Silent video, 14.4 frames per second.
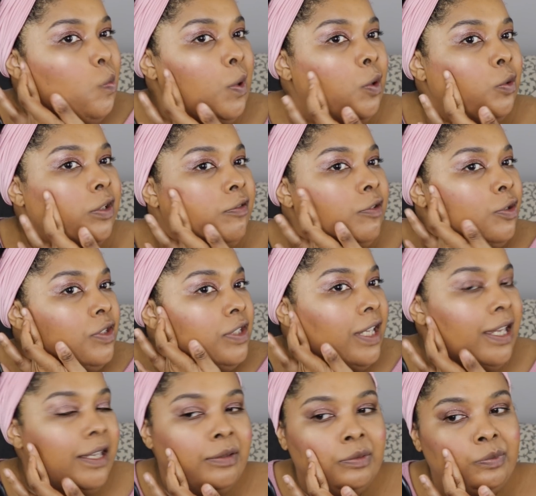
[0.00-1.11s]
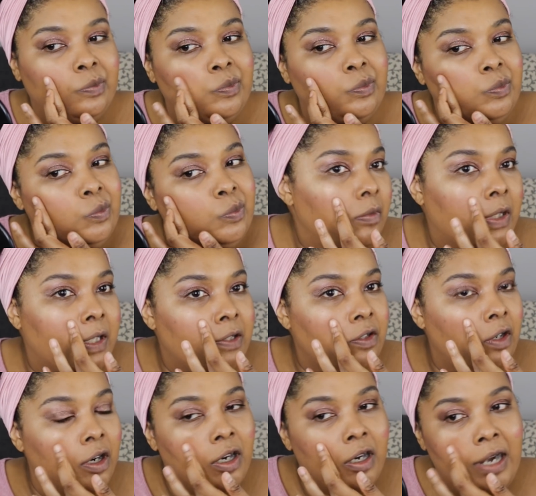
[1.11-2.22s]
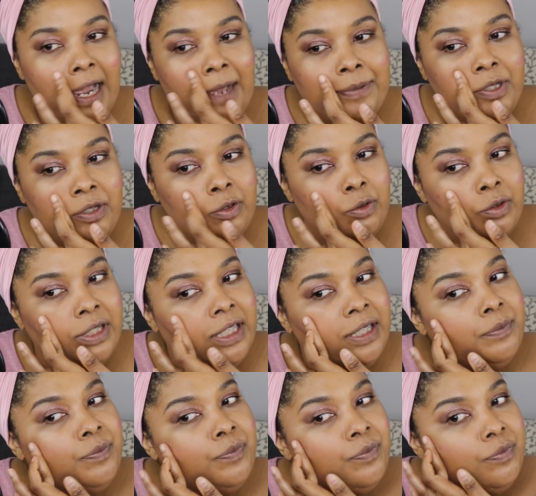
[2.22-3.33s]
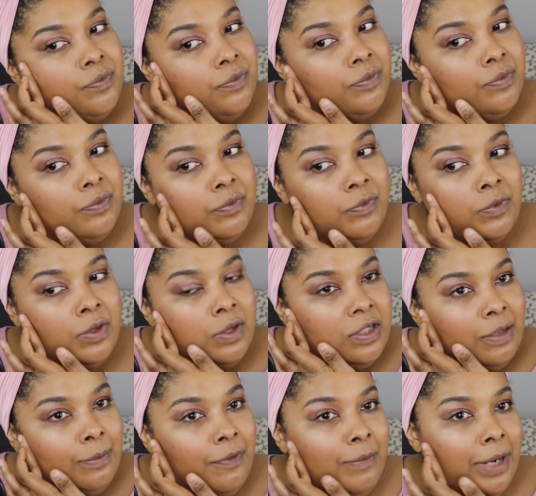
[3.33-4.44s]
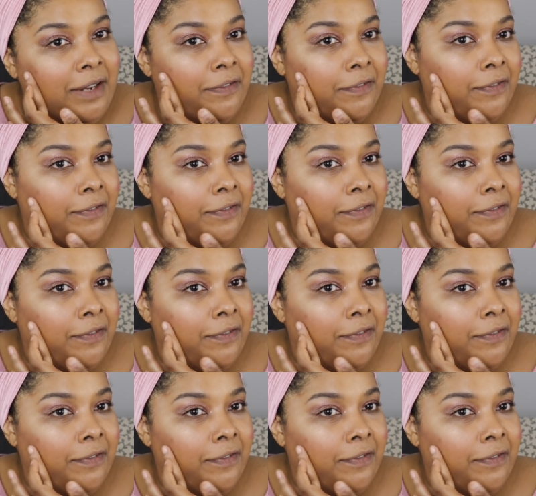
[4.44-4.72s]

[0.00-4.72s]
Peau de Rose. These are absolutely some of my